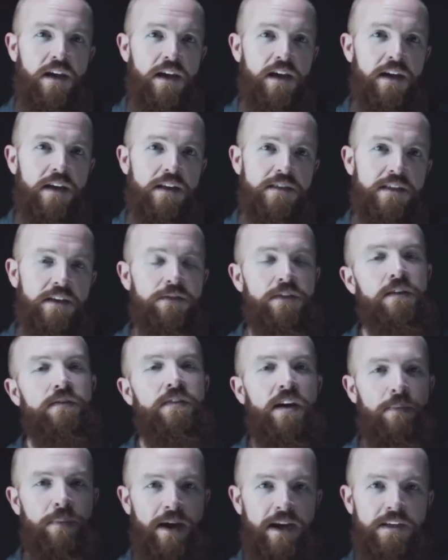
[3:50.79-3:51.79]
and see if they've
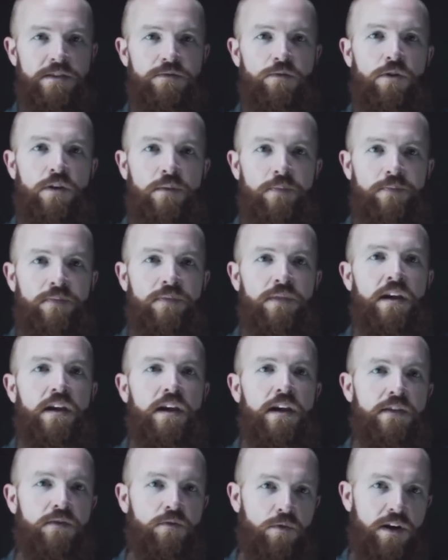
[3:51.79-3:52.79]
got a patch for it
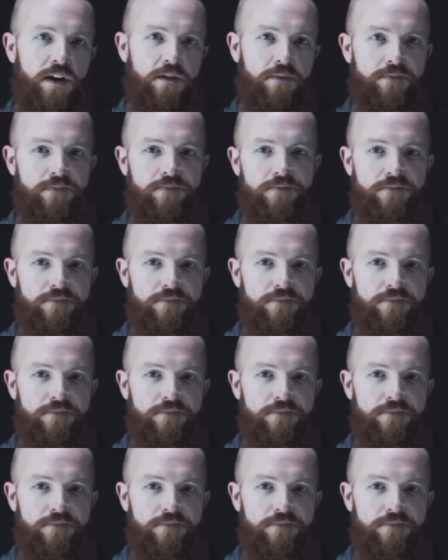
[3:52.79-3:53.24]
as well.